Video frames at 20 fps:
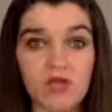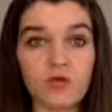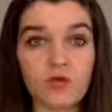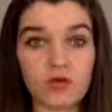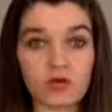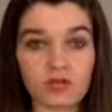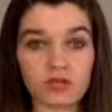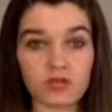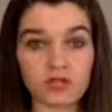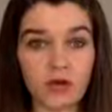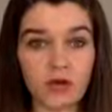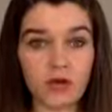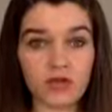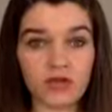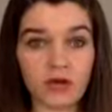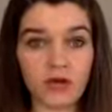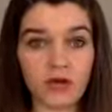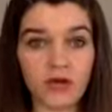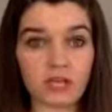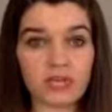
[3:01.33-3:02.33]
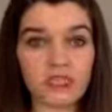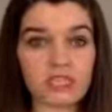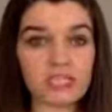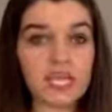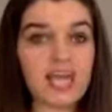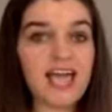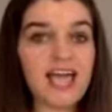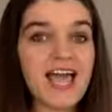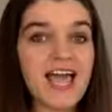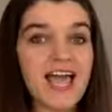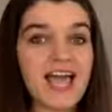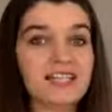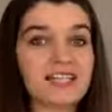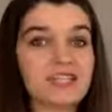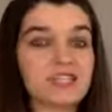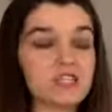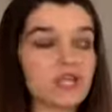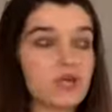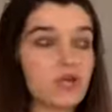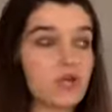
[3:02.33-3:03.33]
one of the co-founders. And
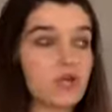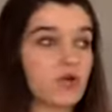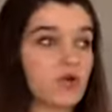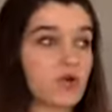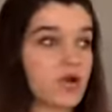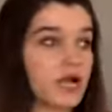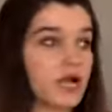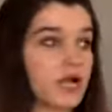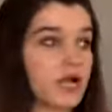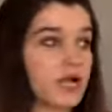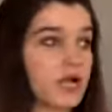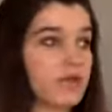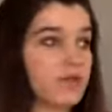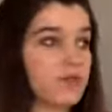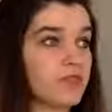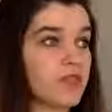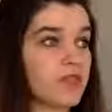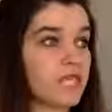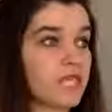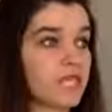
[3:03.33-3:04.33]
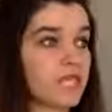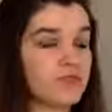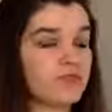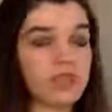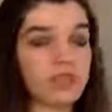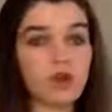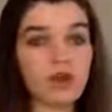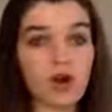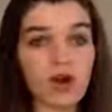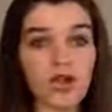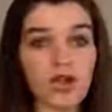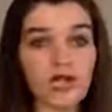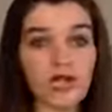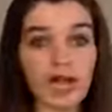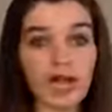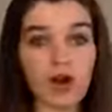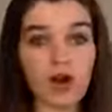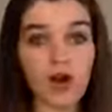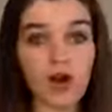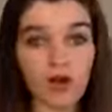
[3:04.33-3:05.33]
so if you are
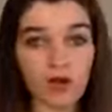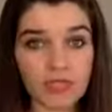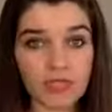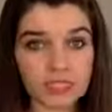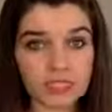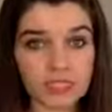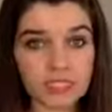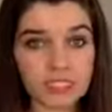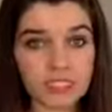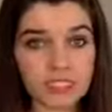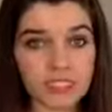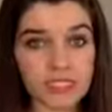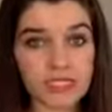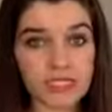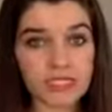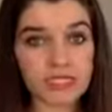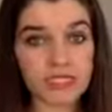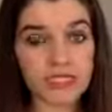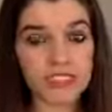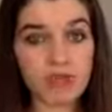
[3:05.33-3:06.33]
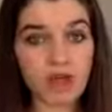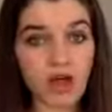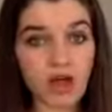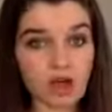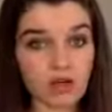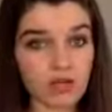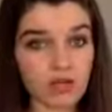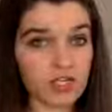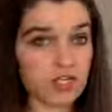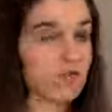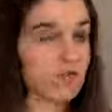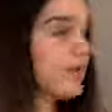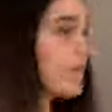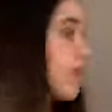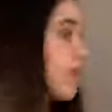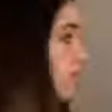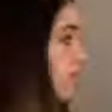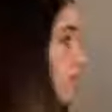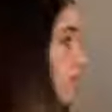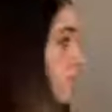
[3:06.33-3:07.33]
at all interested in this model, and you might
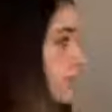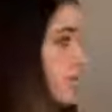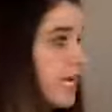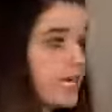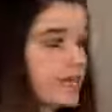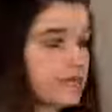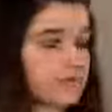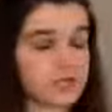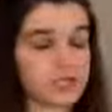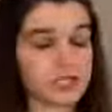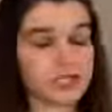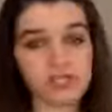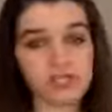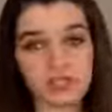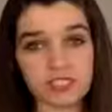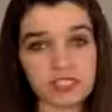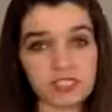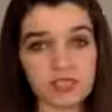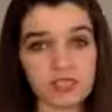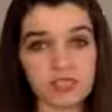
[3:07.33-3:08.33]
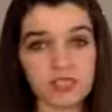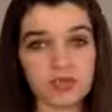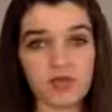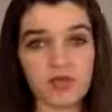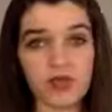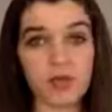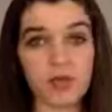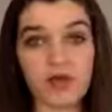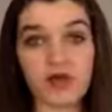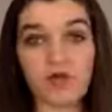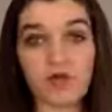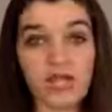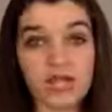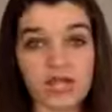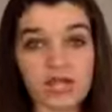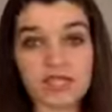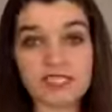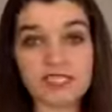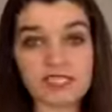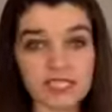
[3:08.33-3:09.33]
not know yet if you're interested, you might want to wait
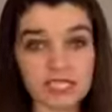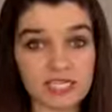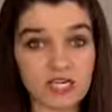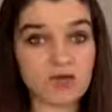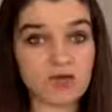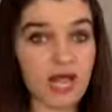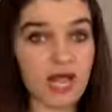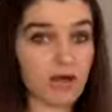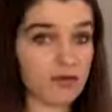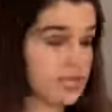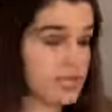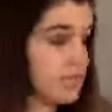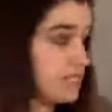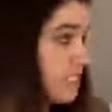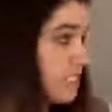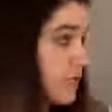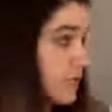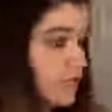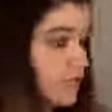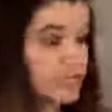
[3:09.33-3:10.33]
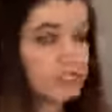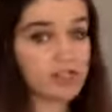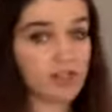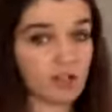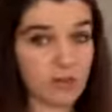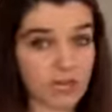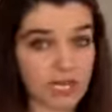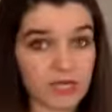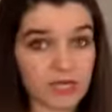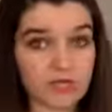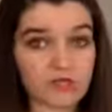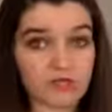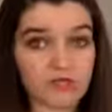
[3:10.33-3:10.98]
and stick around and see what it's all about.